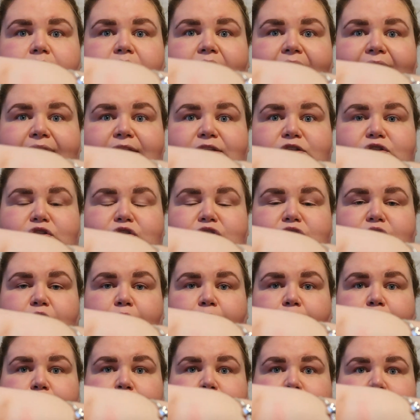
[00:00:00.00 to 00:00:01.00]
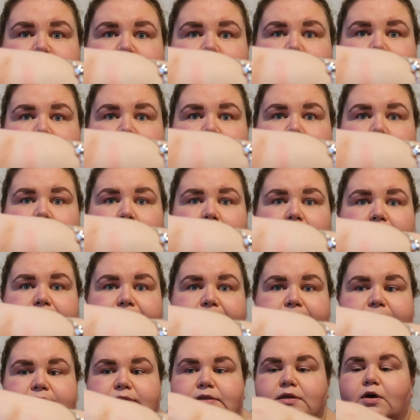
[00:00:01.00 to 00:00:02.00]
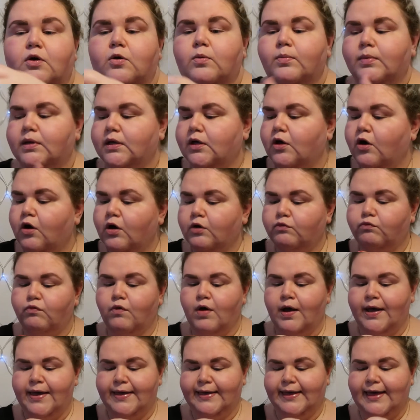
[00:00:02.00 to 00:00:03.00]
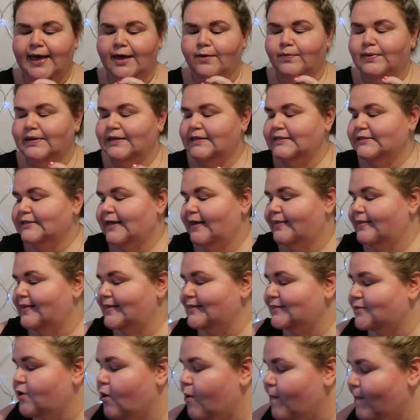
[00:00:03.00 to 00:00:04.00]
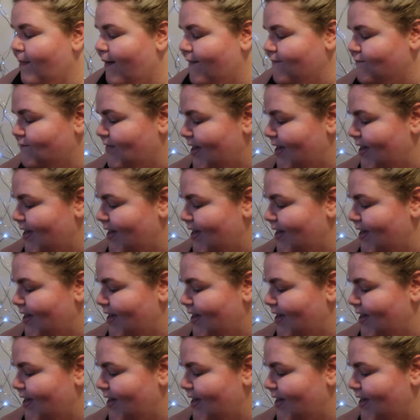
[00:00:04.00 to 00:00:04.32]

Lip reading: That is so nice. Oh my god. Right, okay, we need to get this on my